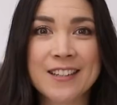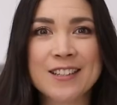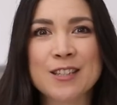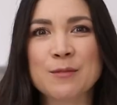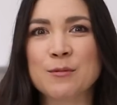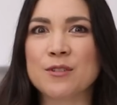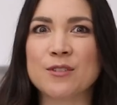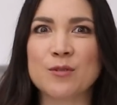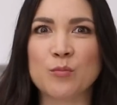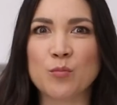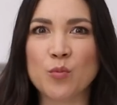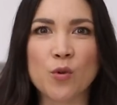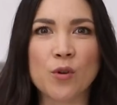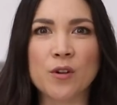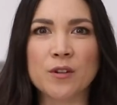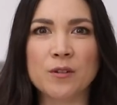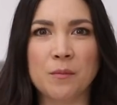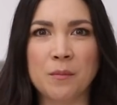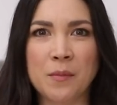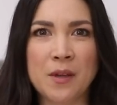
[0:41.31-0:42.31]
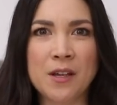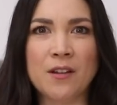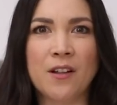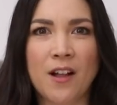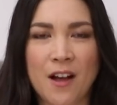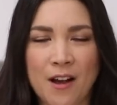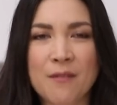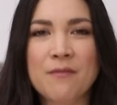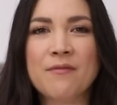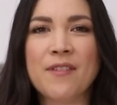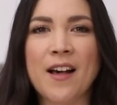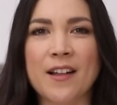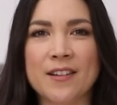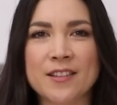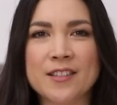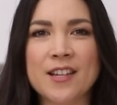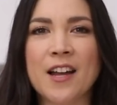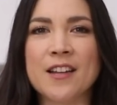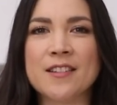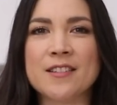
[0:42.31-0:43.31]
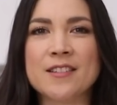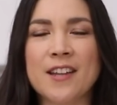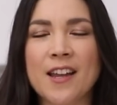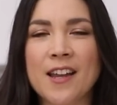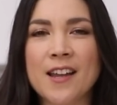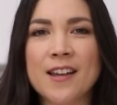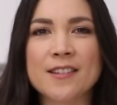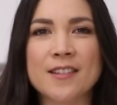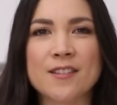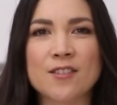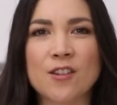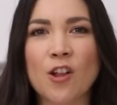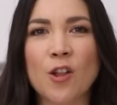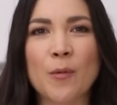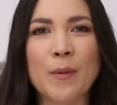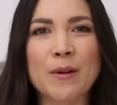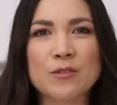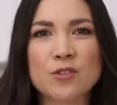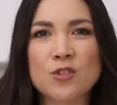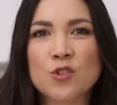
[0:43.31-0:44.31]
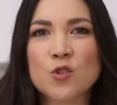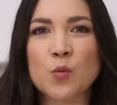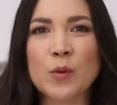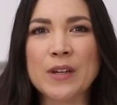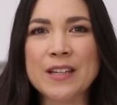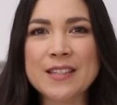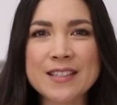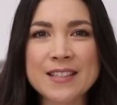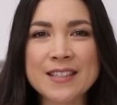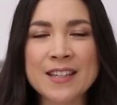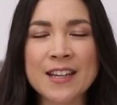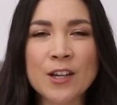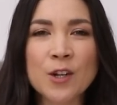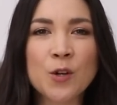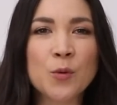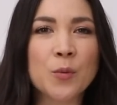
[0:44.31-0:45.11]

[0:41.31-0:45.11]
It's the most important meal of Valentine's Day because it's all about sweets